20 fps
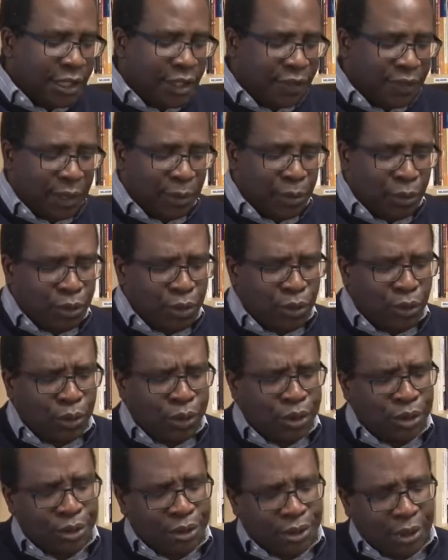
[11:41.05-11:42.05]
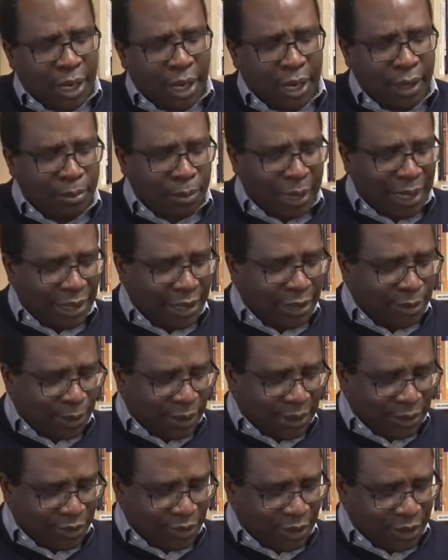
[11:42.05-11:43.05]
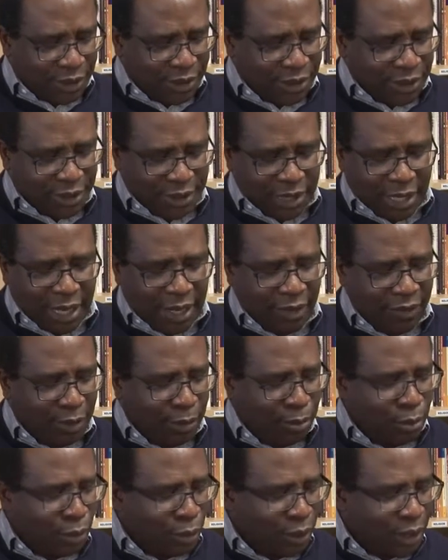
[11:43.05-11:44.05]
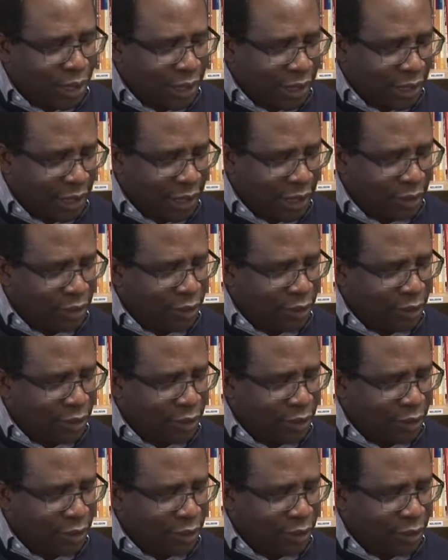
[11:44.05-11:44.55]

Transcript: if I want to go into time management, for instance, I have a book here.